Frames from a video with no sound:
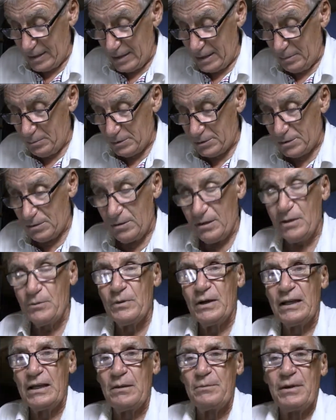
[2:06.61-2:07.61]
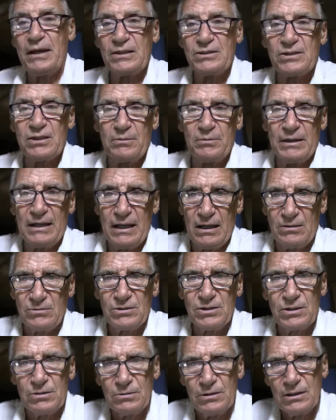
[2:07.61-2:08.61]
it was only when he met somebody
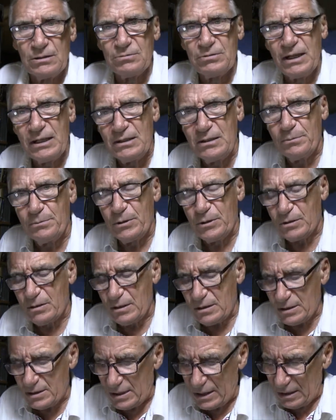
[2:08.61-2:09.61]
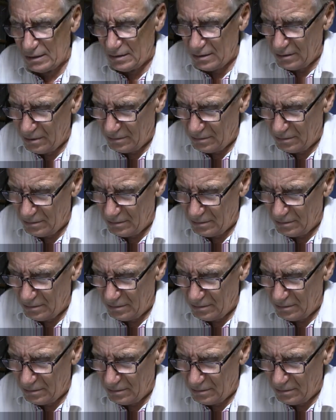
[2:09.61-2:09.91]
else who had read the book and said,